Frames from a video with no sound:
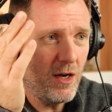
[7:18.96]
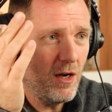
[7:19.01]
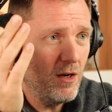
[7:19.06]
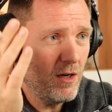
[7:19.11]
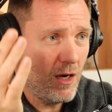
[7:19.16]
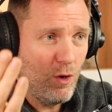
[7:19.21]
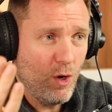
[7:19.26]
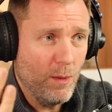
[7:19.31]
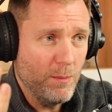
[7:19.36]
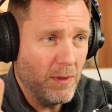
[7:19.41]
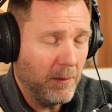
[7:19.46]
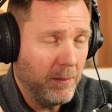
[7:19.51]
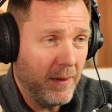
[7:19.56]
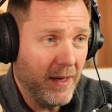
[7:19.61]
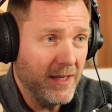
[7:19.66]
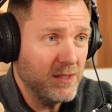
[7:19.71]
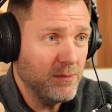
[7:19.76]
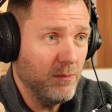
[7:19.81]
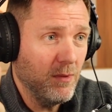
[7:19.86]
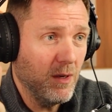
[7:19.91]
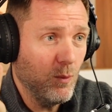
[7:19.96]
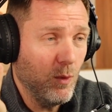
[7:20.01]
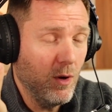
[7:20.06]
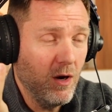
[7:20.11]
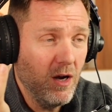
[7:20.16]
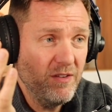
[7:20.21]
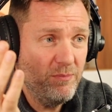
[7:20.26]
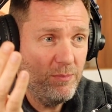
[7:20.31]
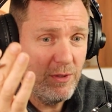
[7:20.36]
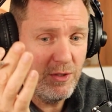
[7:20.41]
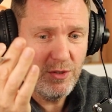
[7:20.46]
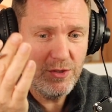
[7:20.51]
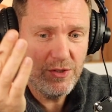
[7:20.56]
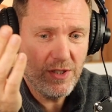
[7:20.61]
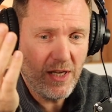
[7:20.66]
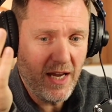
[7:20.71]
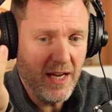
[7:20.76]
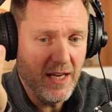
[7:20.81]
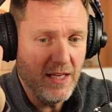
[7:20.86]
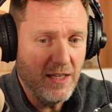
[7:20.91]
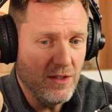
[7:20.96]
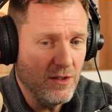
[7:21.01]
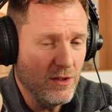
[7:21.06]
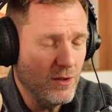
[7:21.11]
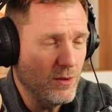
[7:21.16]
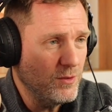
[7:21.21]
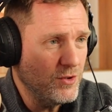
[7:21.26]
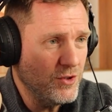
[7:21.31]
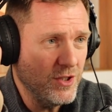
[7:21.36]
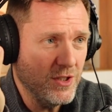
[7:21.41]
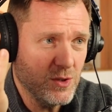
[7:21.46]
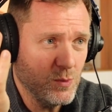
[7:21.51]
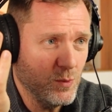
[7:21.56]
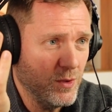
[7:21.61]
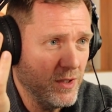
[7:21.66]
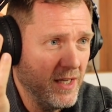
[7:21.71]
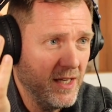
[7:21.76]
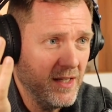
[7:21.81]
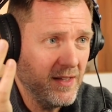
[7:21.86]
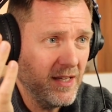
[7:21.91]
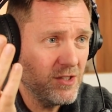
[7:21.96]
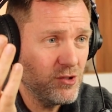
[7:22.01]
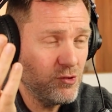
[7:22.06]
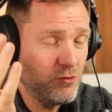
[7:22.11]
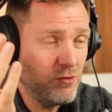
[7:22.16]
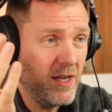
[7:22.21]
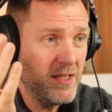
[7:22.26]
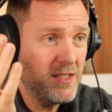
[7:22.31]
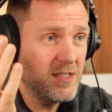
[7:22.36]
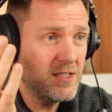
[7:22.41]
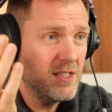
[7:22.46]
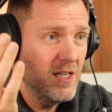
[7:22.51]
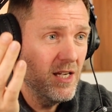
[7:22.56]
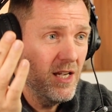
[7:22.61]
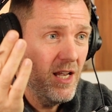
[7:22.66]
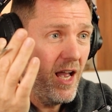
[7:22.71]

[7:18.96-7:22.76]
i can't go home and complain to my wife because hey you know she doesn't want to hear that stress